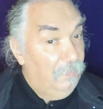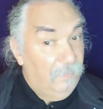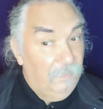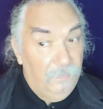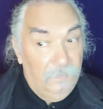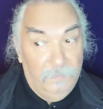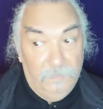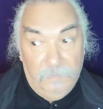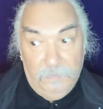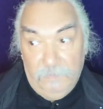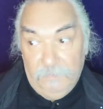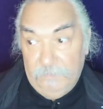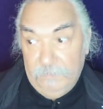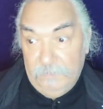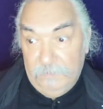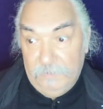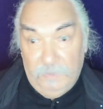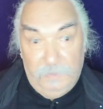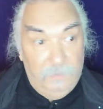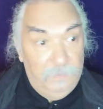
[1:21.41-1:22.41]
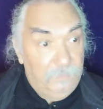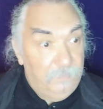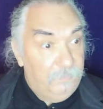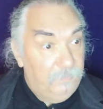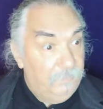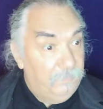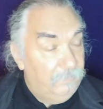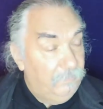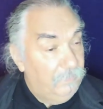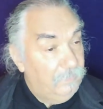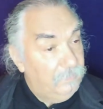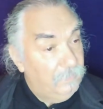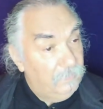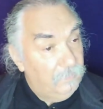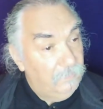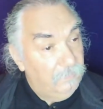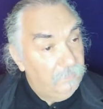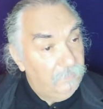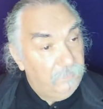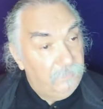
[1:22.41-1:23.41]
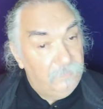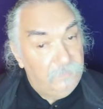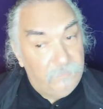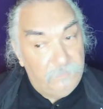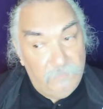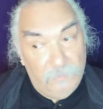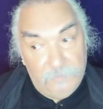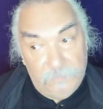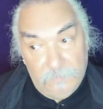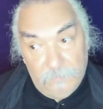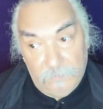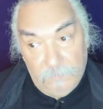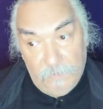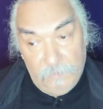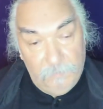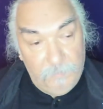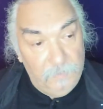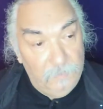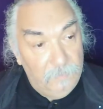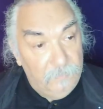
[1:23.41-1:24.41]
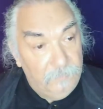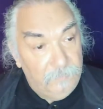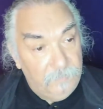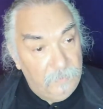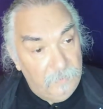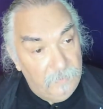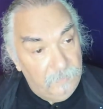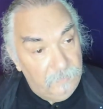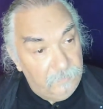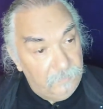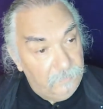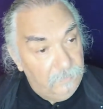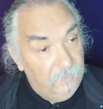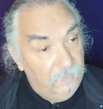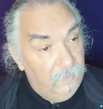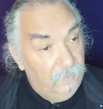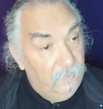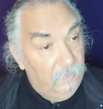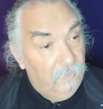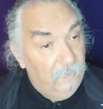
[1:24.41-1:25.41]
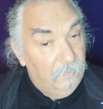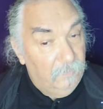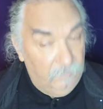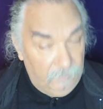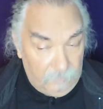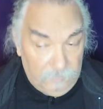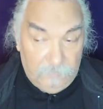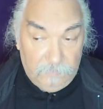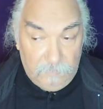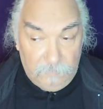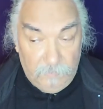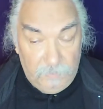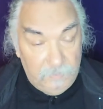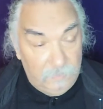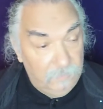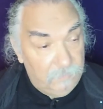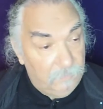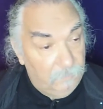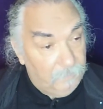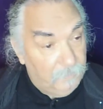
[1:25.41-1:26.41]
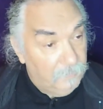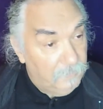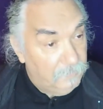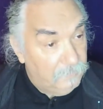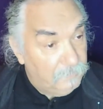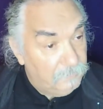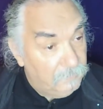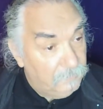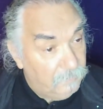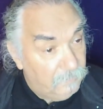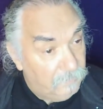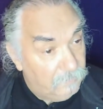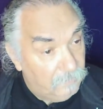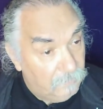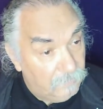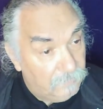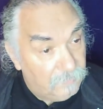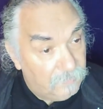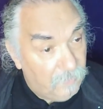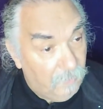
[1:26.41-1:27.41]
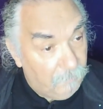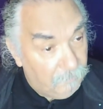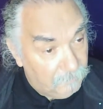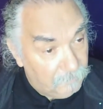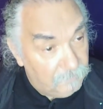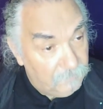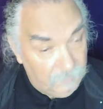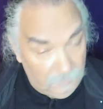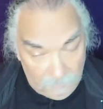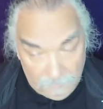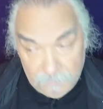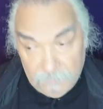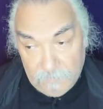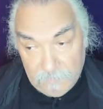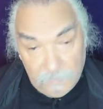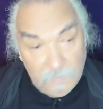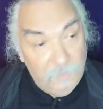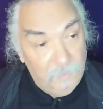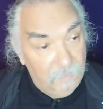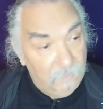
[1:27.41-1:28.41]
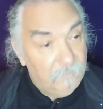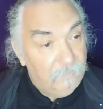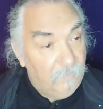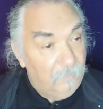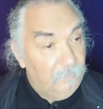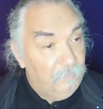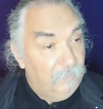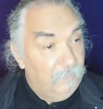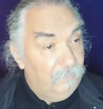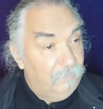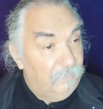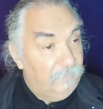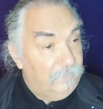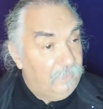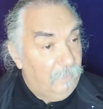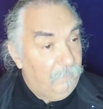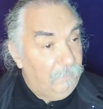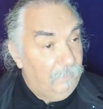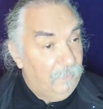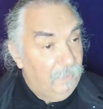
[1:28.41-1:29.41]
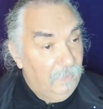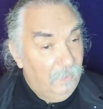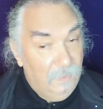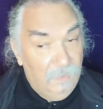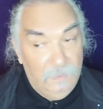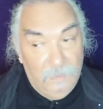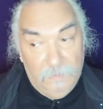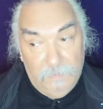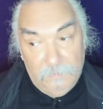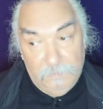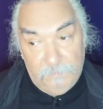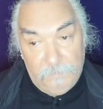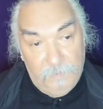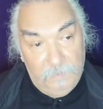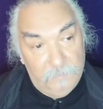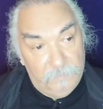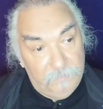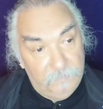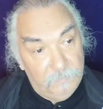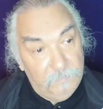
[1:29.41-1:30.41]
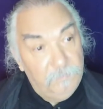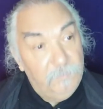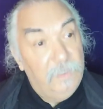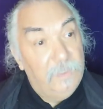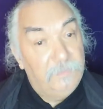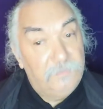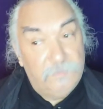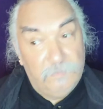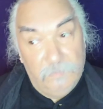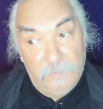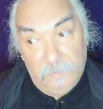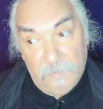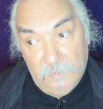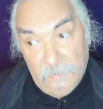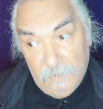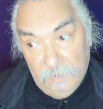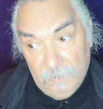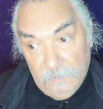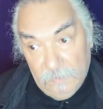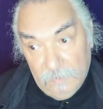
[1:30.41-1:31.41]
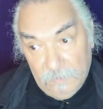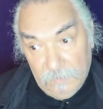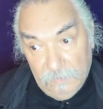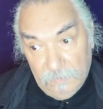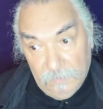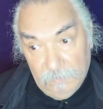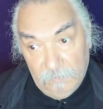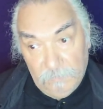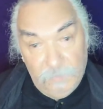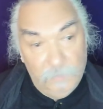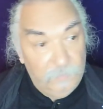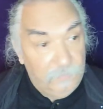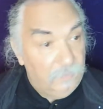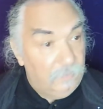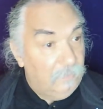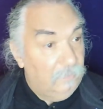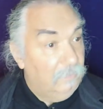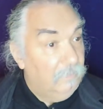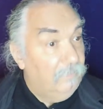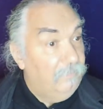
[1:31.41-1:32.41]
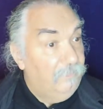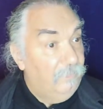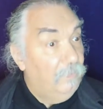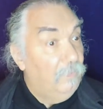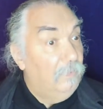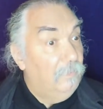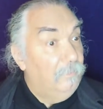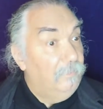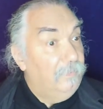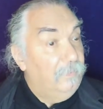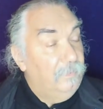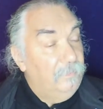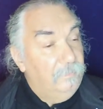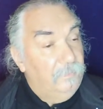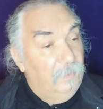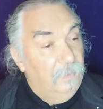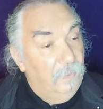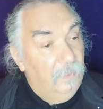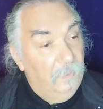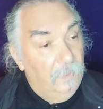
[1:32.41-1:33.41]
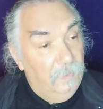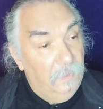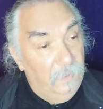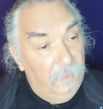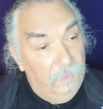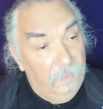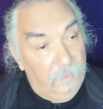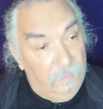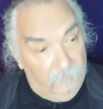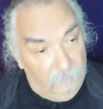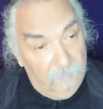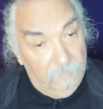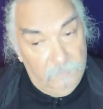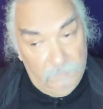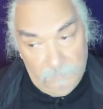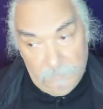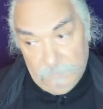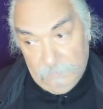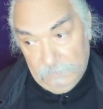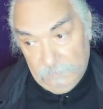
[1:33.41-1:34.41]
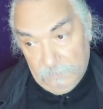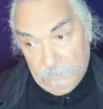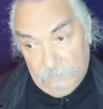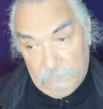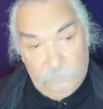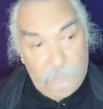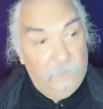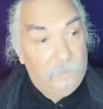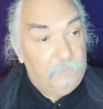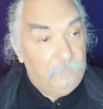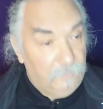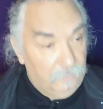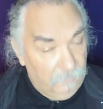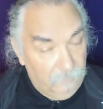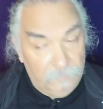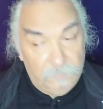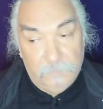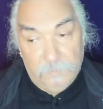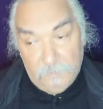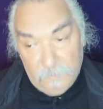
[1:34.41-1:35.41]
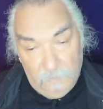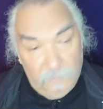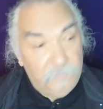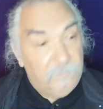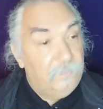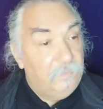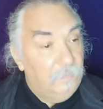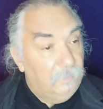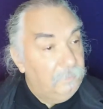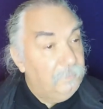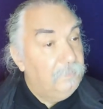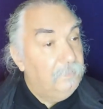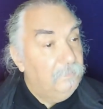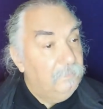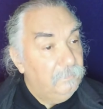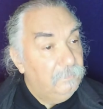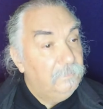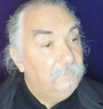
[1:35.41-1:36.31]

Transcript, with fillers: or even jazz as far as I go. This stretches way beyond jazz, which is a great discipline. It's a good step. Jazz is a very beautiful step on the path. of mastering, you know, musical forms and you know, uh, structures and concepts and